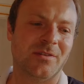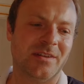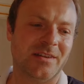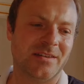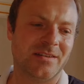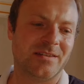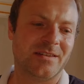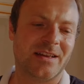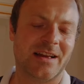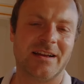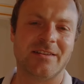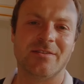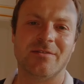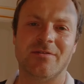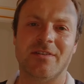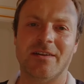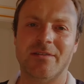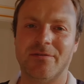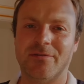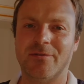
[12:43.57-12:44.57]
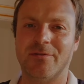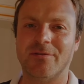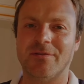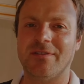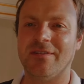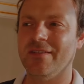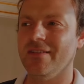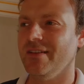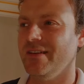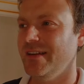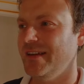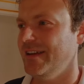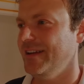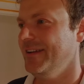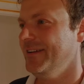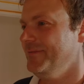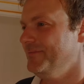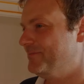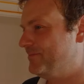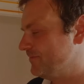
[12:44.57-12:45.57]
this kind of effort
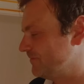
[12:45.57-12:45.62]
here.